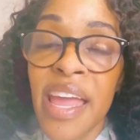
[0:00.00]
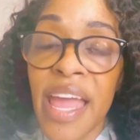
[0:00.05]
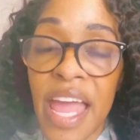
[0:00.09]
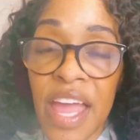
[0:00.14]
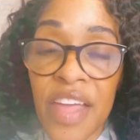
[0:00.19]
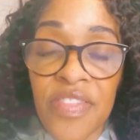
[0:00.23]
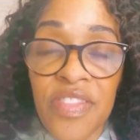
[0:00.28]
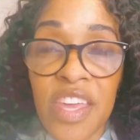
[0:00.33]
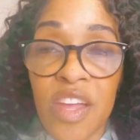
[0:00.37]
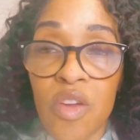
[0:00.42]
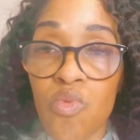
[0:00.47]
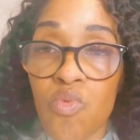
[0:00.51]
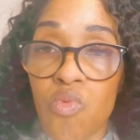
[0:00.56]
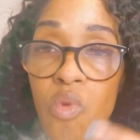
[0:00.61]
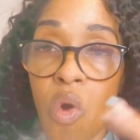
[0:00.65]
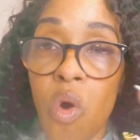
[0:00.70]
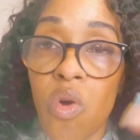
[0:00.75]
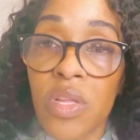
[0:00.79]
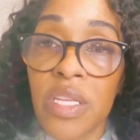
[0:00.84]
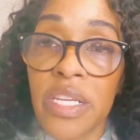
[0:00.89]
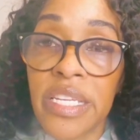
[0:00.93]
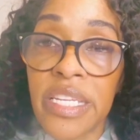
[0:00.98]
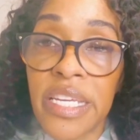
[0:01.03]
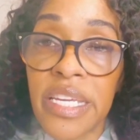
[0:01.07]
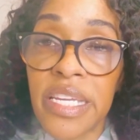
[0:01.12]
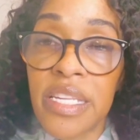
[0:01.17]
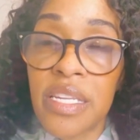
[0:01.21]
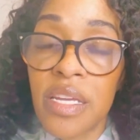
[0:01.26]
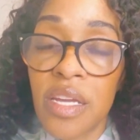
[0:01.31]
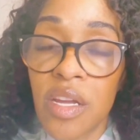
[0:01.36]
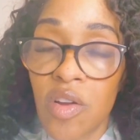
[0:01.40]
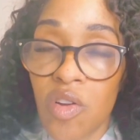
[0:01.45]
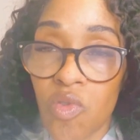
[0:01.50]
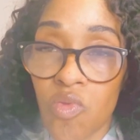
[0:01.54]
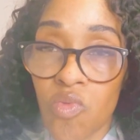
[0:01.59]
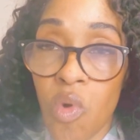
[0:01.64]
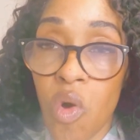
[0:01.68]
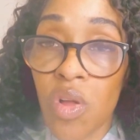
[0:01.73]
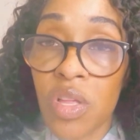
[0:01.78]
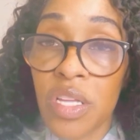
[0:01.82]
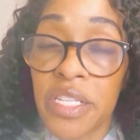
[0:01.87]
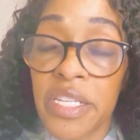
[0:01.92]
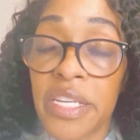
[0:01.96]
and then rolling it,
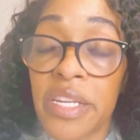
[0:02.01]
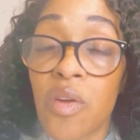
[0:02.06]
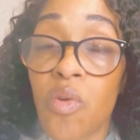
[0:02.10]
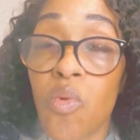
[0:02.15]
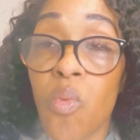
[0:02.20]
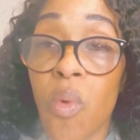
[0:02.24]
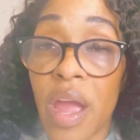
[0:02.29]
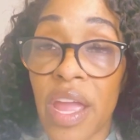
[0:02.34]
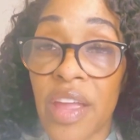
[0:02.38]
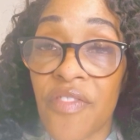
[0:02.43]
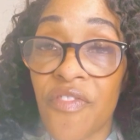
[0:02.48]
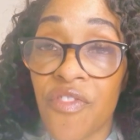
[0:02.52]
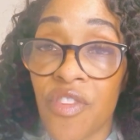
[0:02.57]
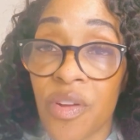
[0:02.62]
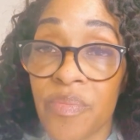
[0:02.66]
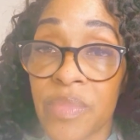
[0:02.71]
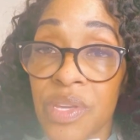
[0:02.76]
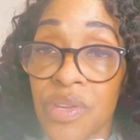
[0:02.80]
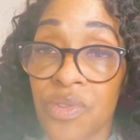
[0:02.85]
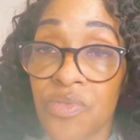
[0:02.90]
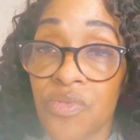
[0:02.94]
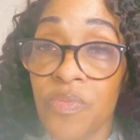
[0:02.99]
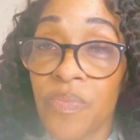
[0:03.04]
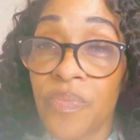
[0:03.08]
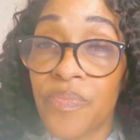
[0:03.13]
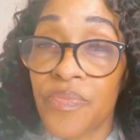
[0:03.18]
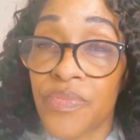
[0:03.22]
rolling it away from you.